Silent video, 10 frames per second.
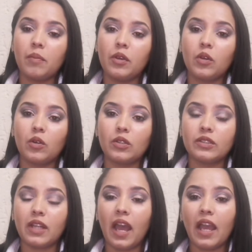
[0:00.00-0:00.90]

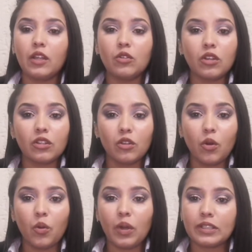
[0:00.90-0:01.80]
because I do not
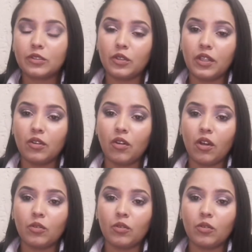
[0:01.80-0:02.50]
know what's going